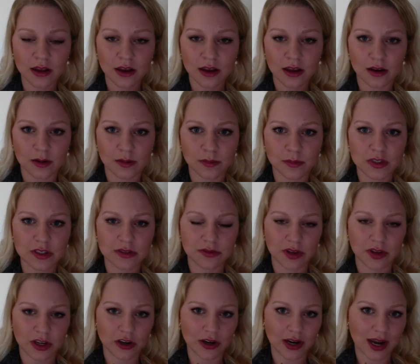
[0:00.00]
to
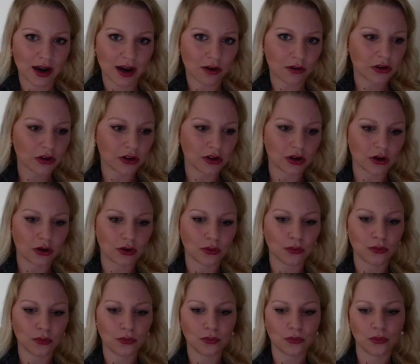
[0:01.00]
figure out, you
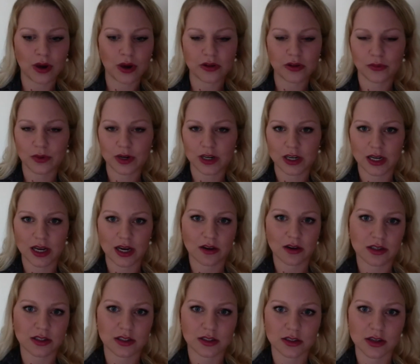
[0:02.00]
know, whether, when, and how
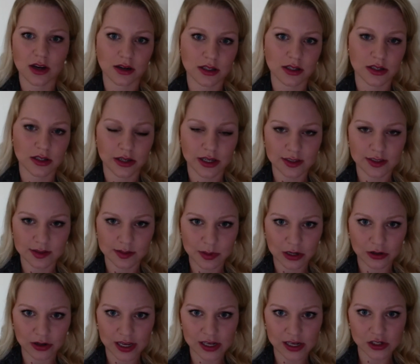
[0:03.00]
to talk to your kids
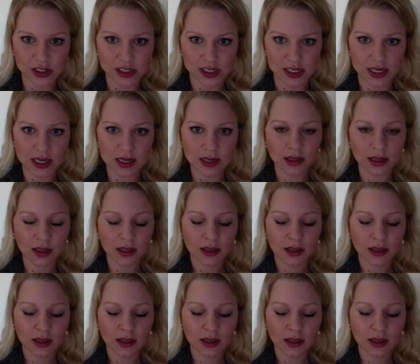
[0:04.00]
about HD,